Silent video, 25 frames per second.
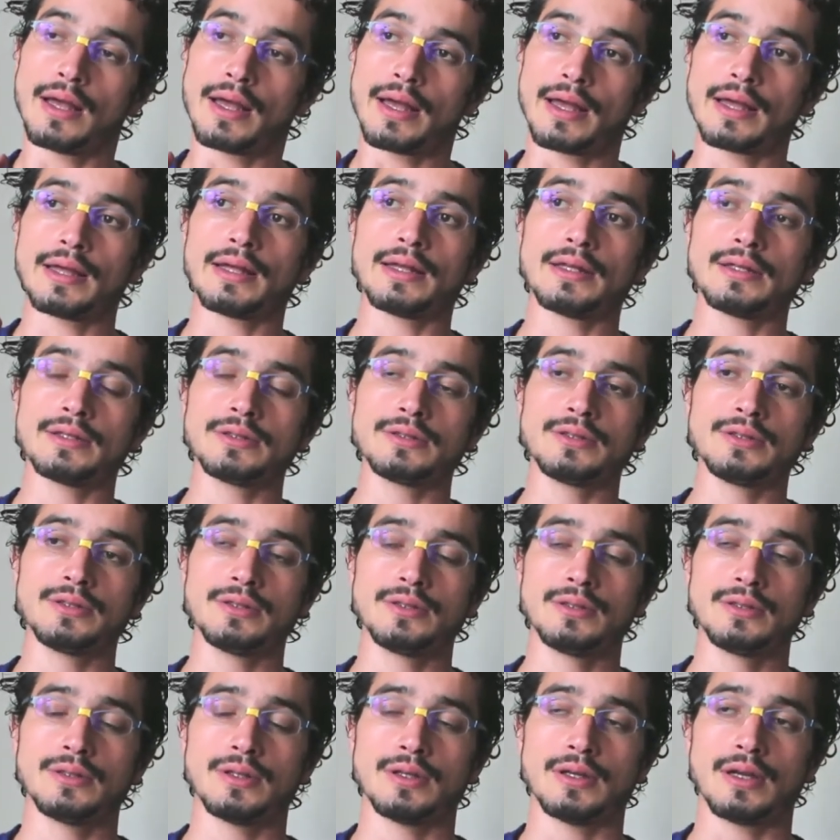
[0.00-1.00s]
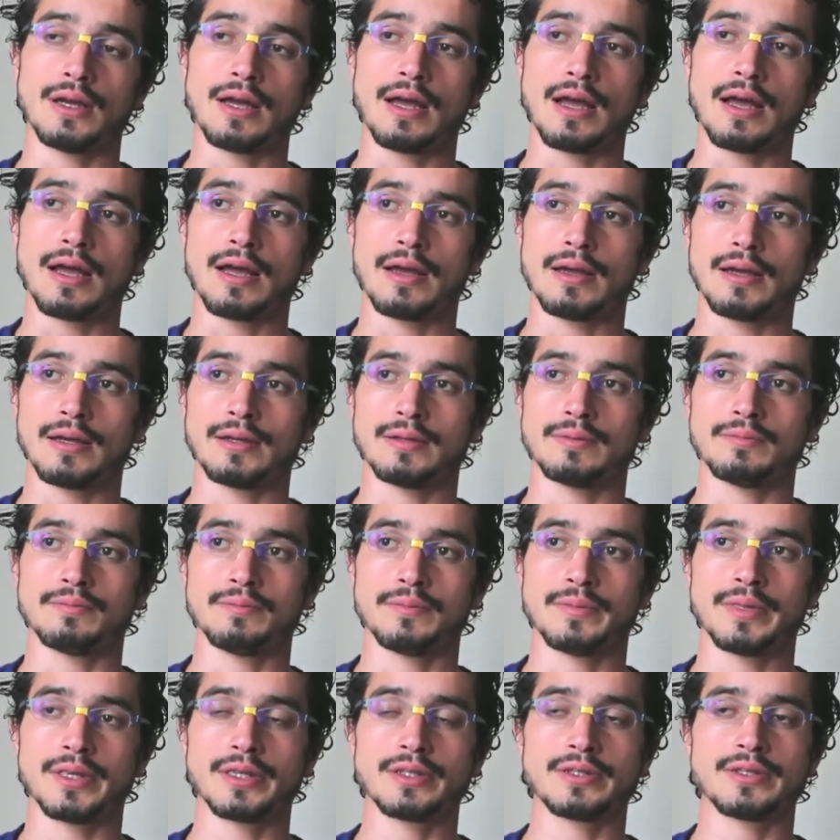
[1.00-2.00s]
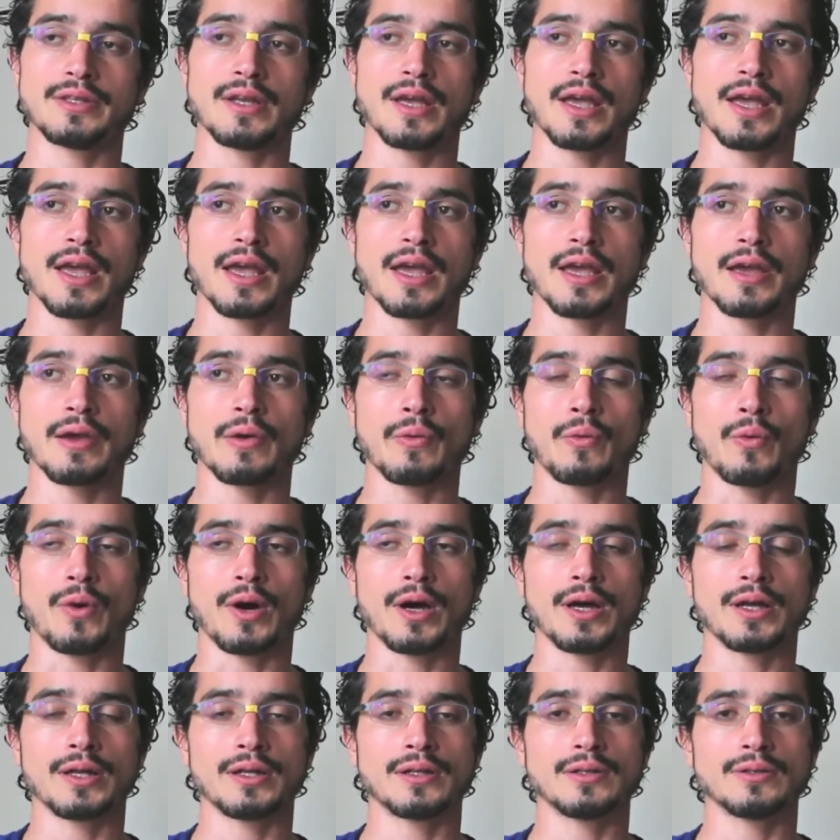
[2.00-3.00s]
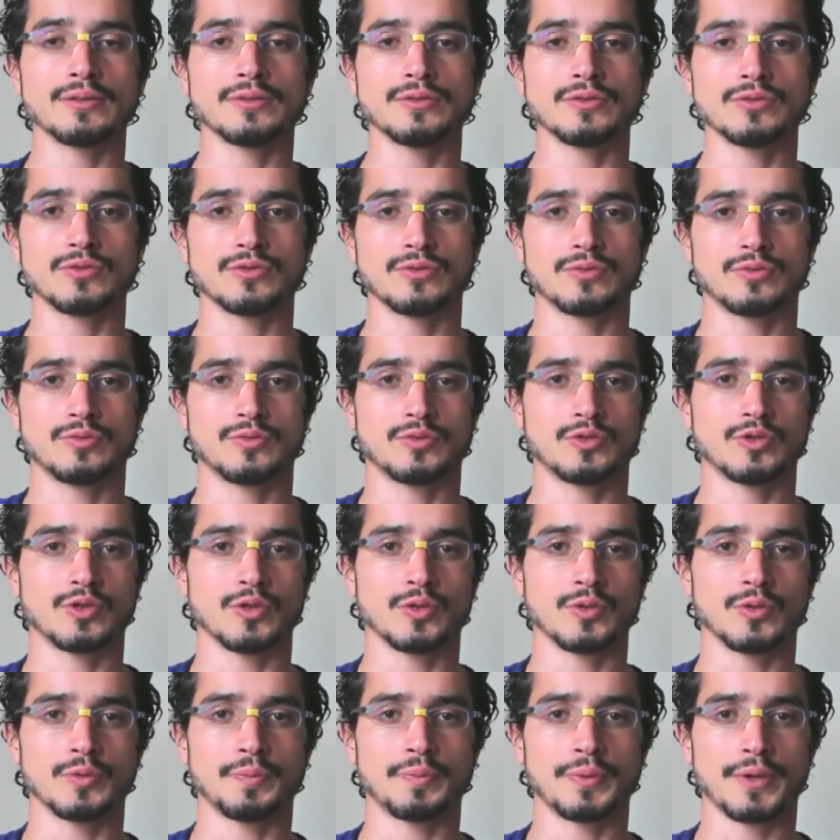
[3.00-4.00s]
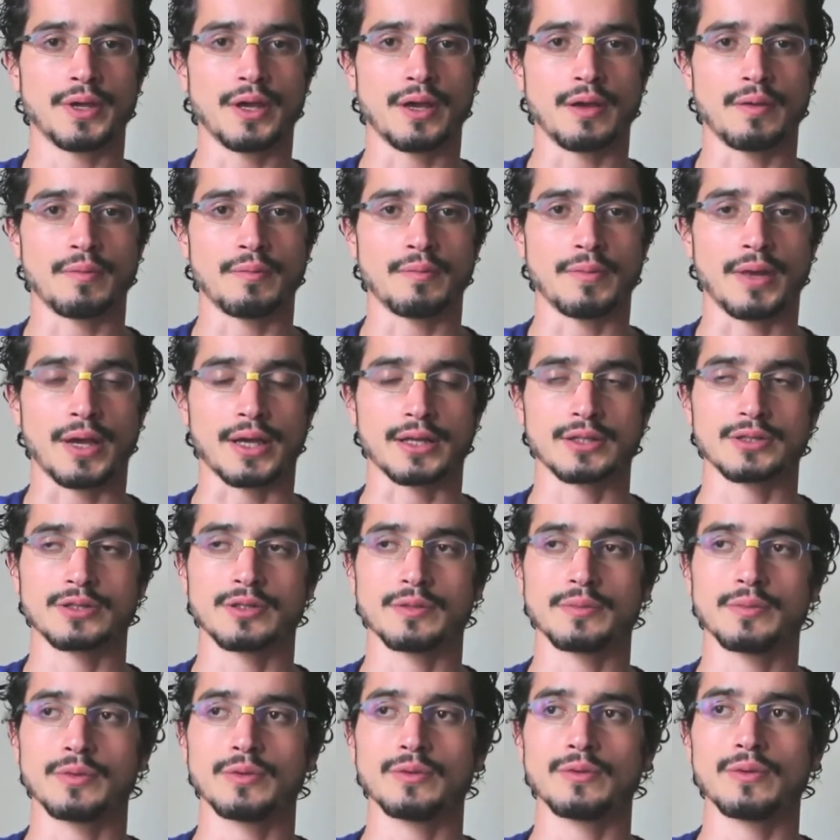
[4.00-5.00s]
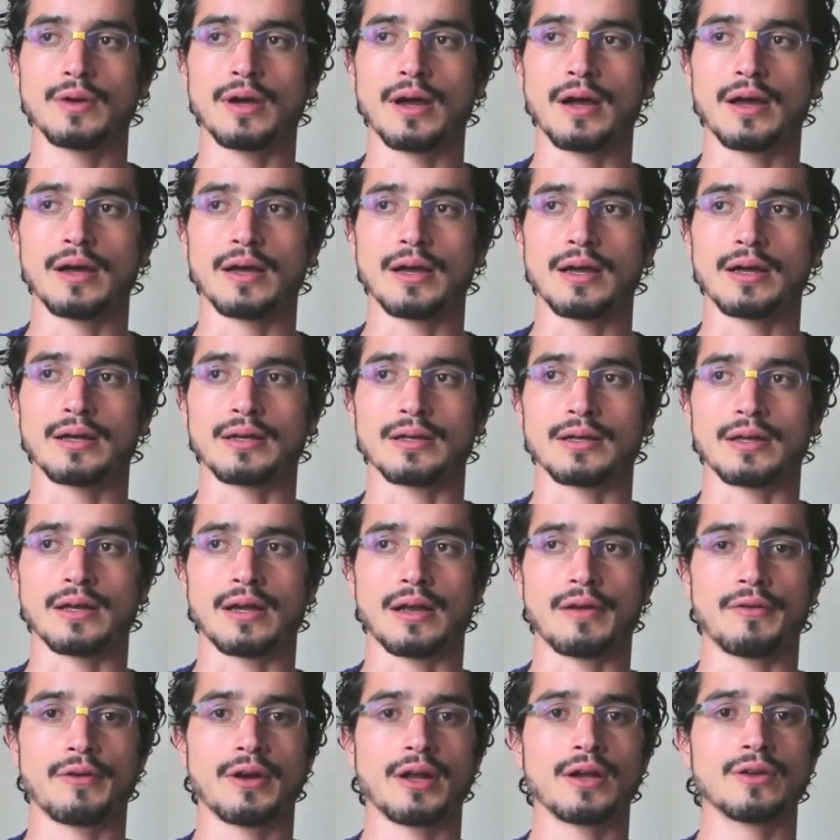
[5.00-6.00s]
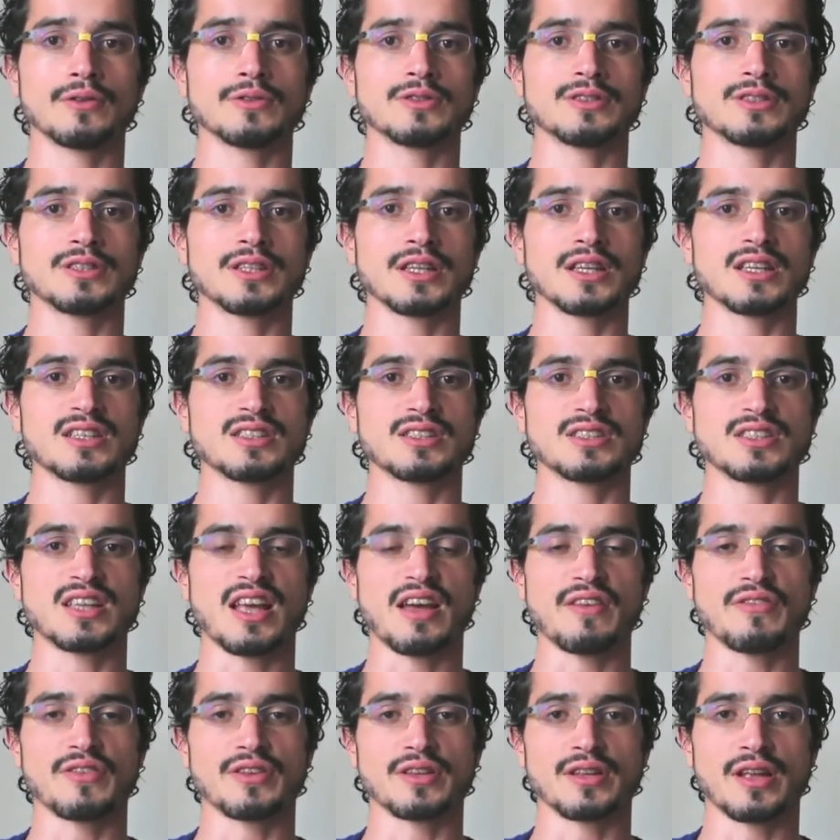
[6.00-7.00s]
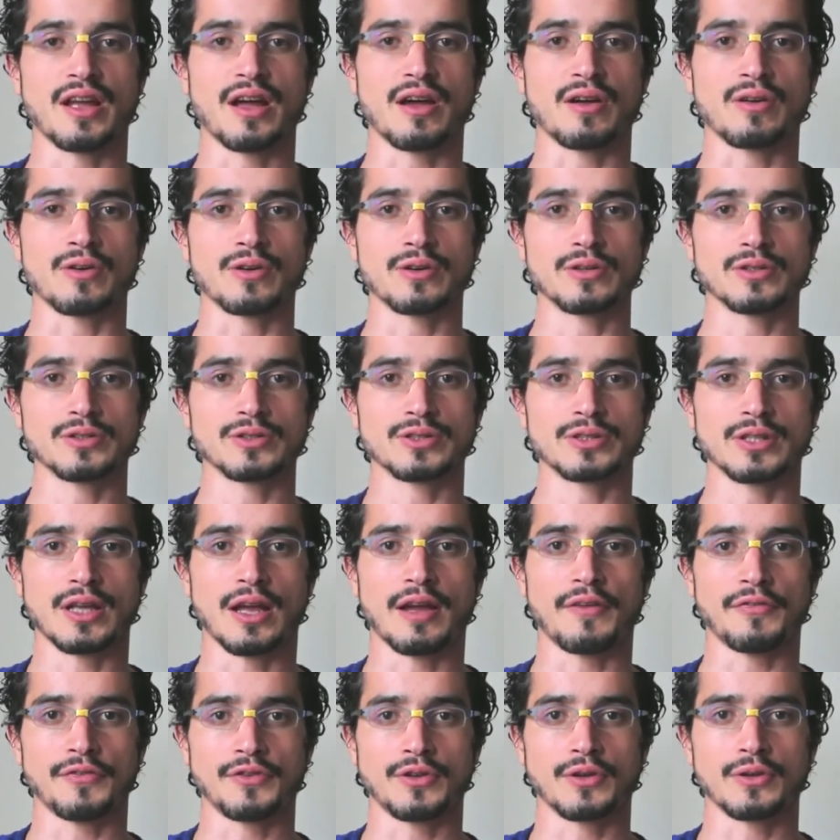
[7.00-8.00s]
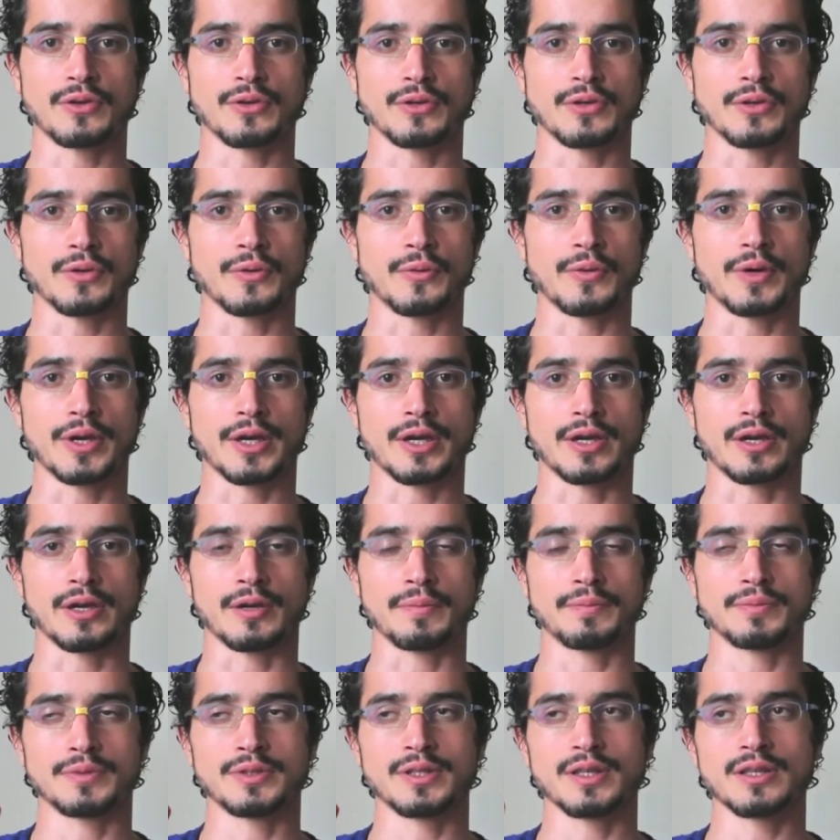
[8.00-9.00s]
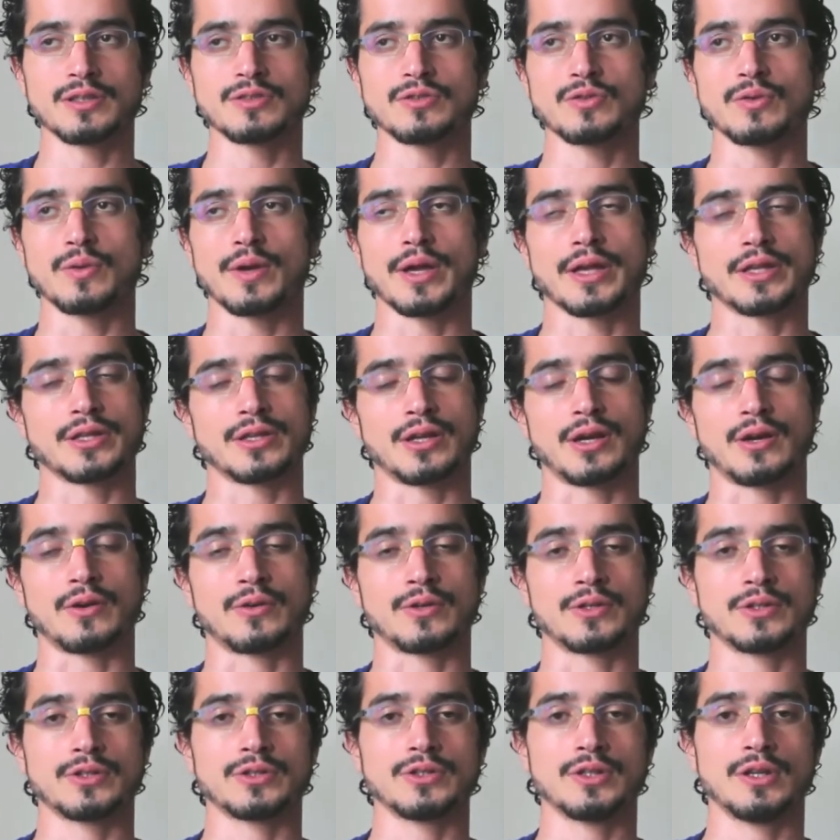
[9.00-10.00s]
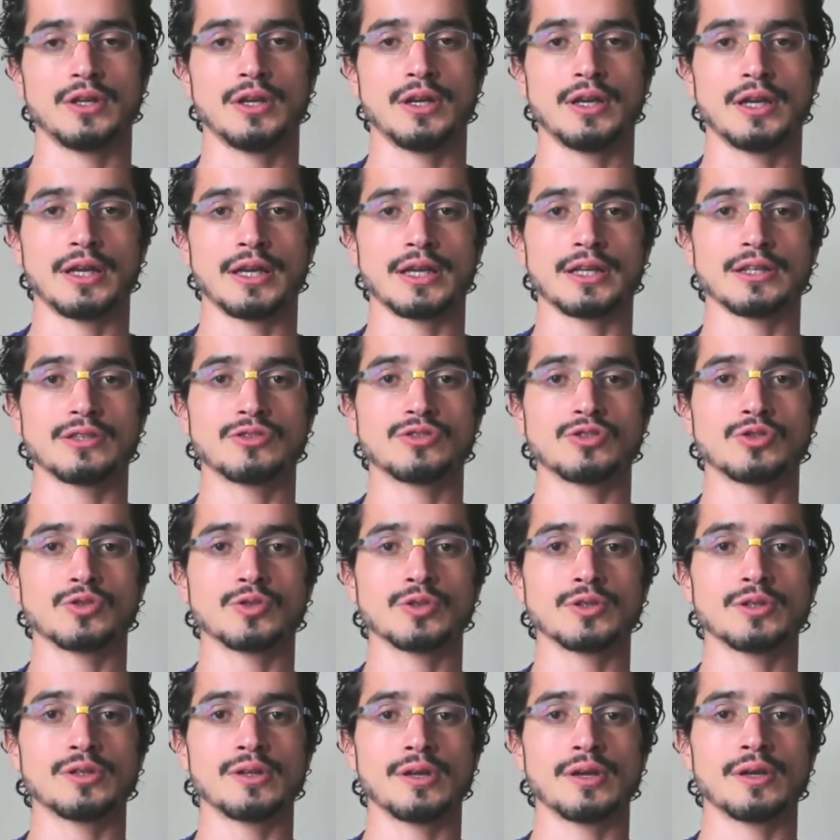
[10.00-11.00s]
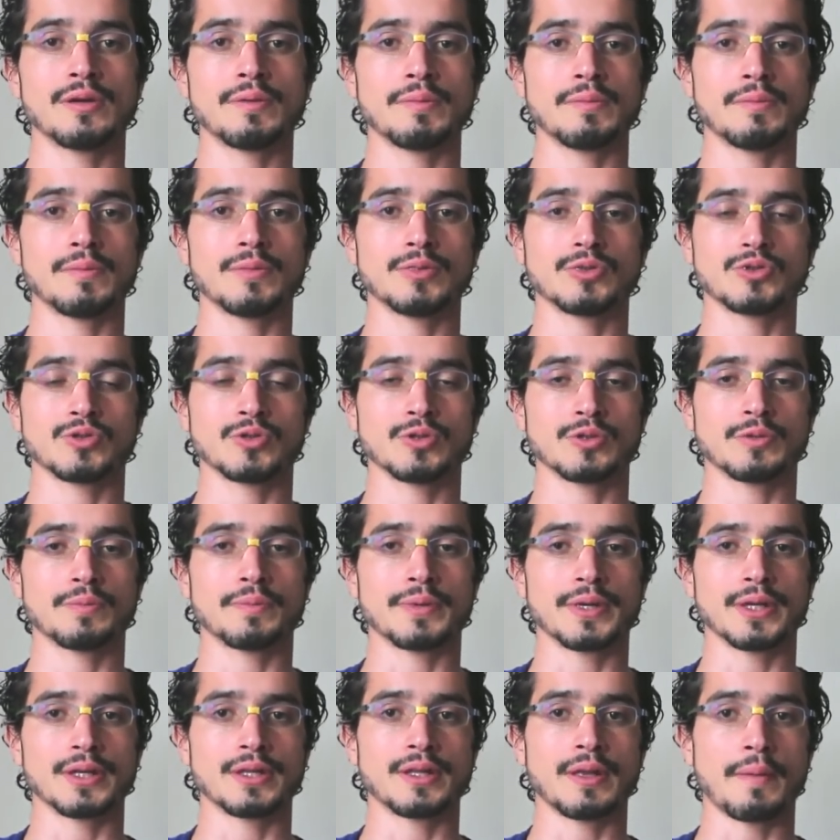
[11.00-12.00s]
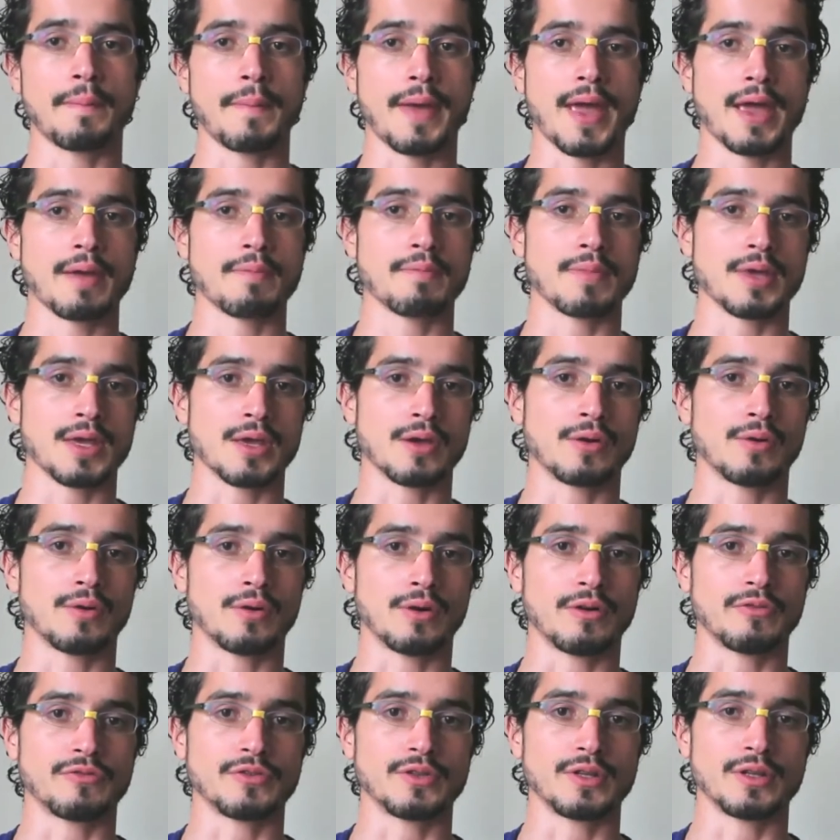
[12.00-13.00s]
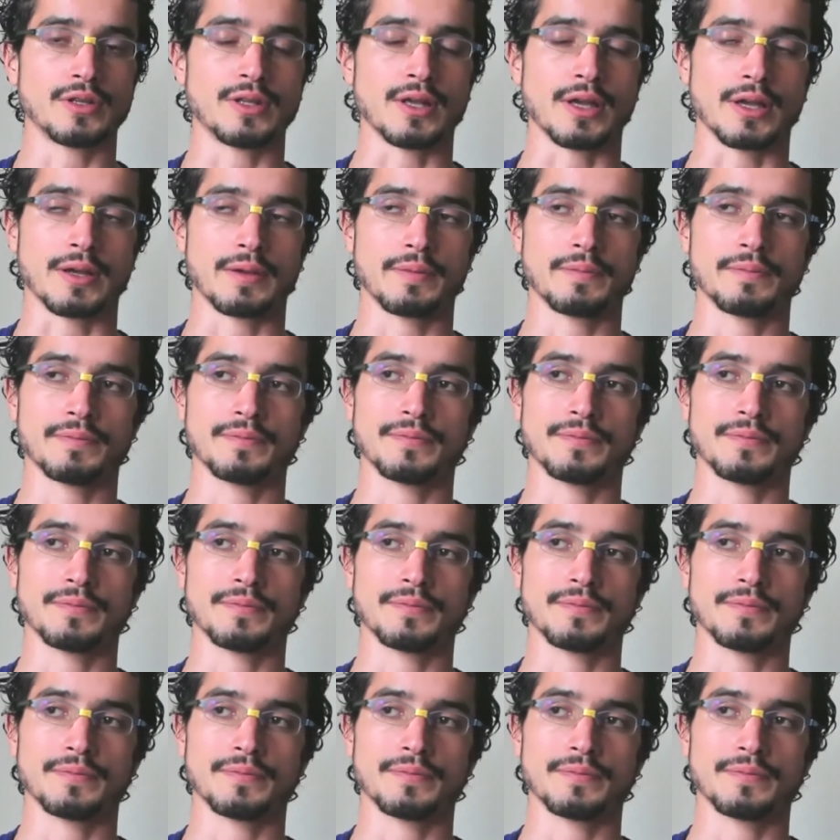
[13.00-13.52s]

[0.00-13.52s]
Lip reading: And at midday, 1, 2 p.m. maximum, around 6, 7 hours after you wake up, 6 to 8 hours, it should be the main meal of the day.